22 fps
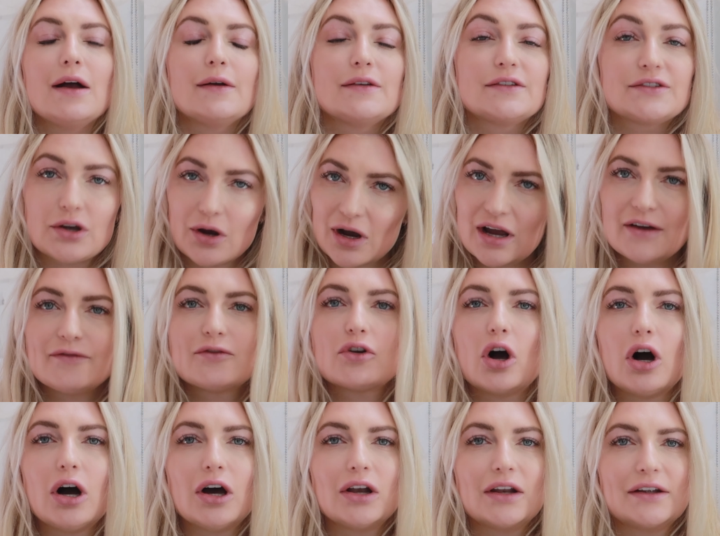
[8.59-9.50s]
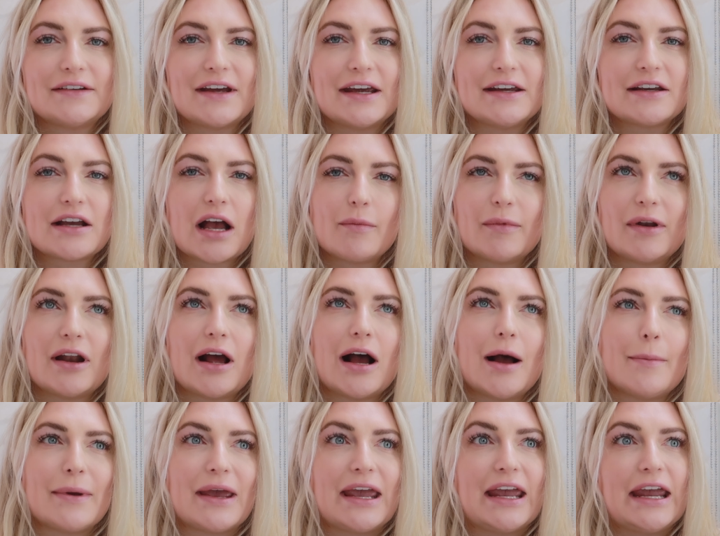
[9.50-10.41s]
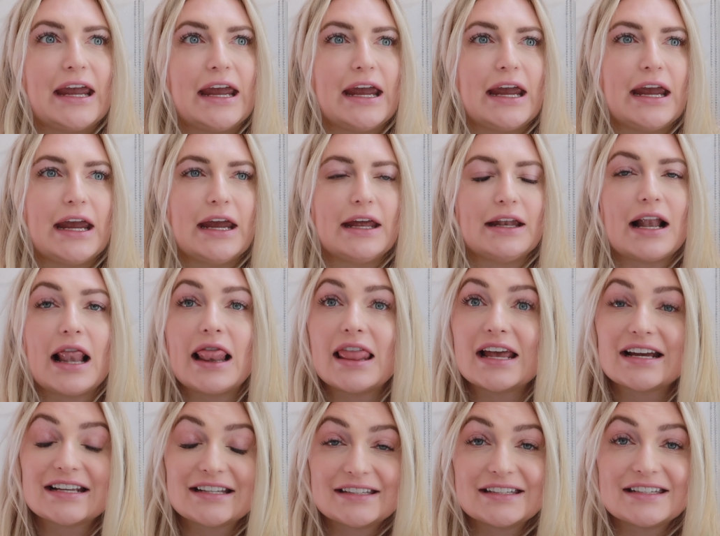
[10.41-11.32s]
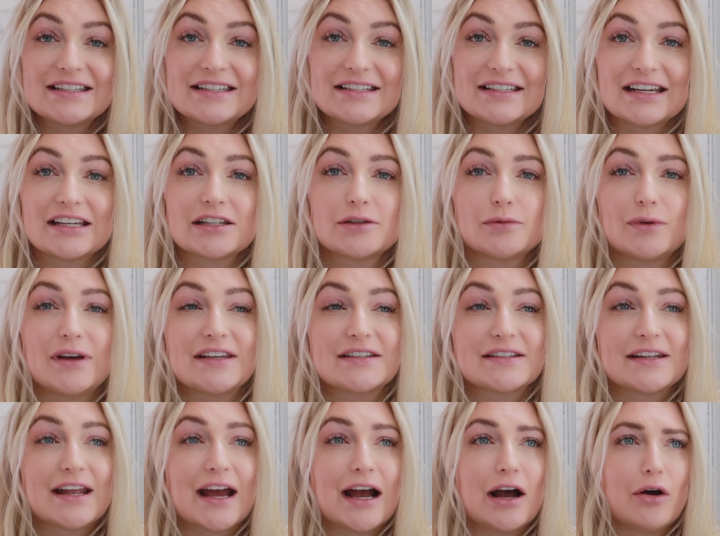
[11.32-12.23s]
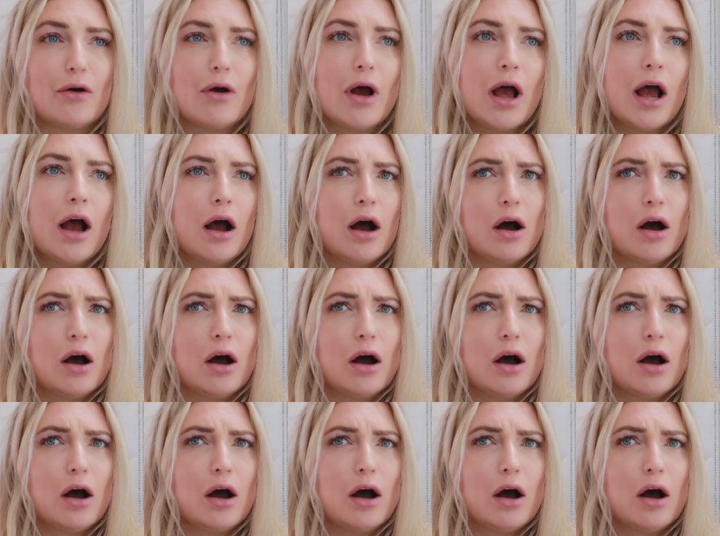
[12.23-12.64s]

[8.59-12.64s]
So I've got a holiday coming up in less than six weeks now